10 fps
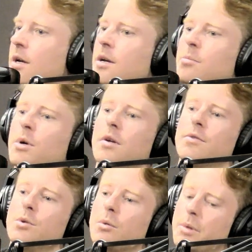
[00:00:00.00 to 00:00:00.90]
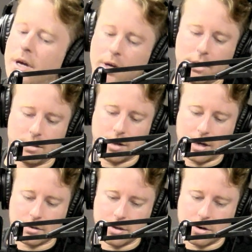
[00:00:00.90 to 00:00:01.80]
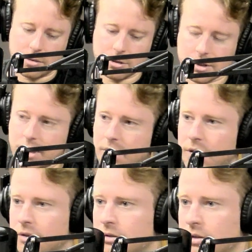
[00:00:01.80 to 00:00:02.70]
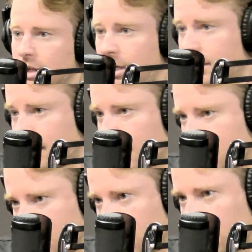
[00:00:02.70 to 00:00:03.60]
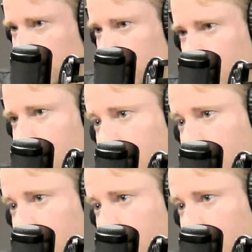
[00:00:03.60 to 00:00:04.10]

but if you are paying out the arm and the leg to heat that thing and